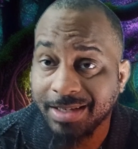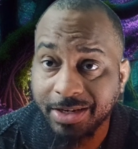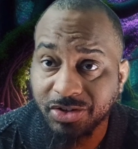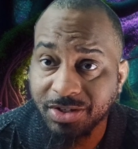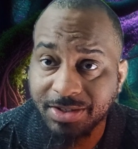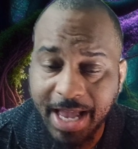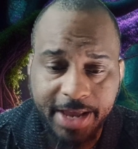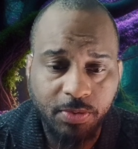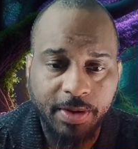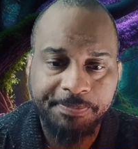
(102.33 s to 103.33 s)
section is
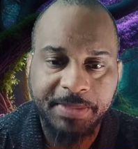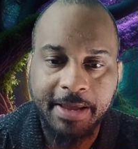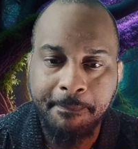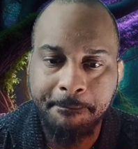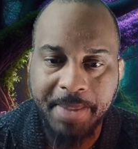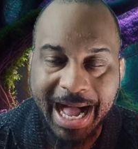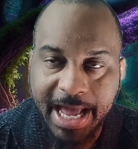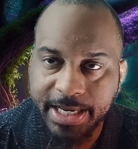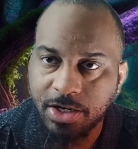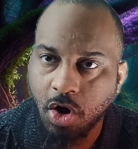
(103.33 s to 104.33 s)
titled
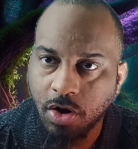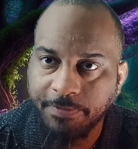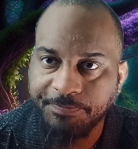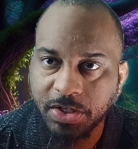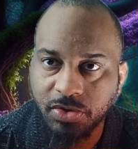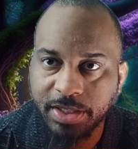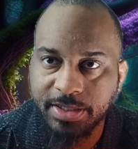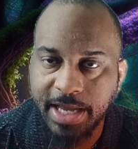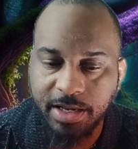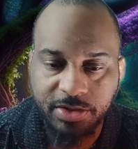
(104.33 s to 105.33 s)
Embodied Artificial
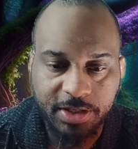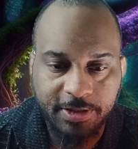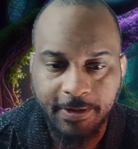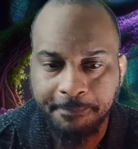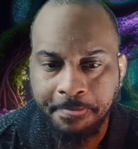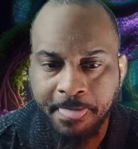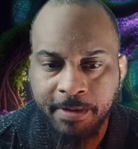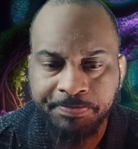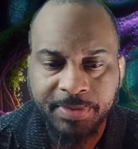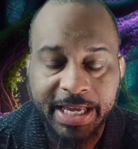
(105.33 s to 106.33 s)
Intelligence.
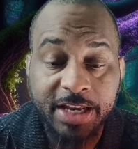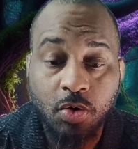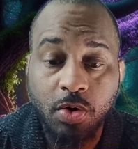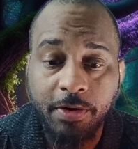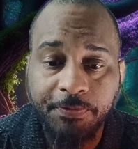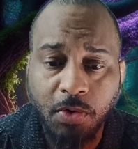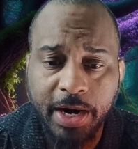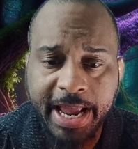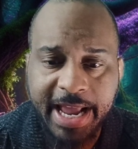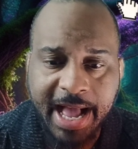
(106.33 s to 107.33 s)
In order
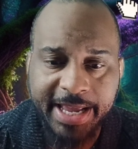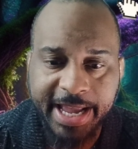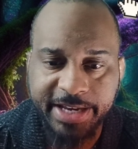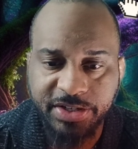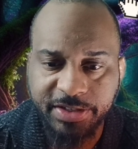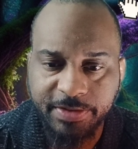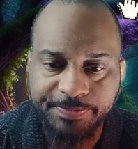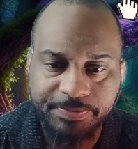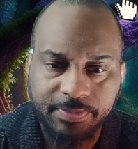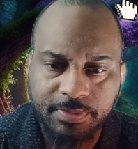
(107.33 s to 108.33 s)
for A I agents
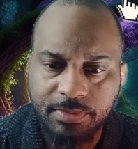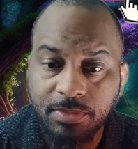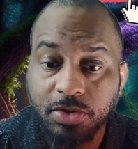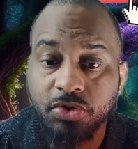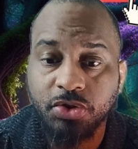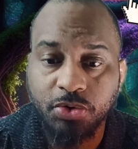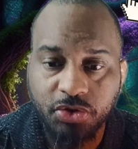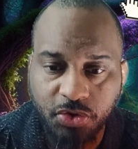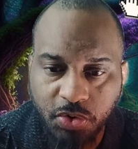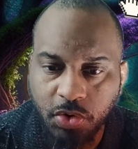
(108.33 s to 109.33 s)
to
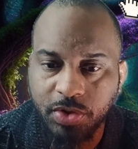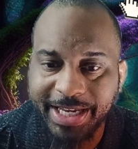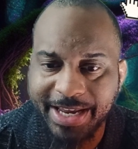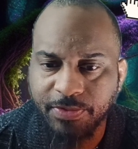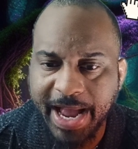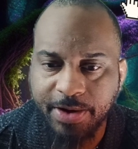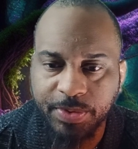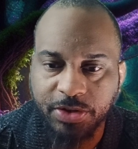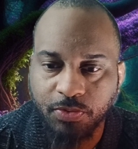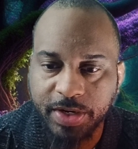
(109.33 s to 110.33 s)
truly interact
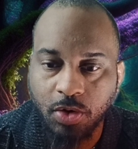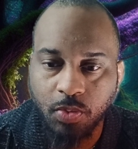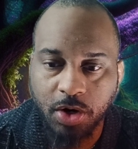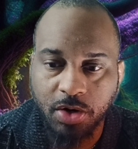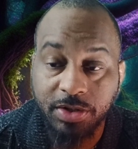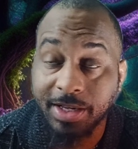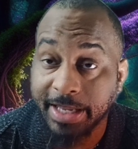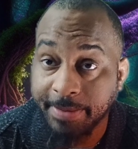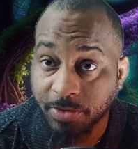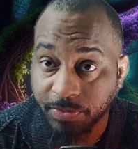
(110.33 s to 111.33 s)
with the real world,
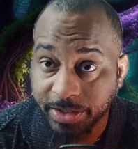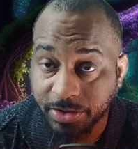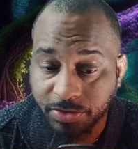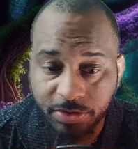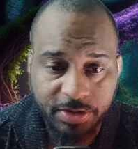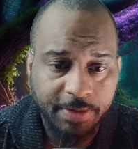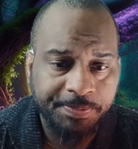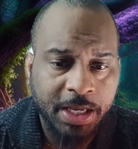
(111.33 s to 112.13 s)
claim the researchers,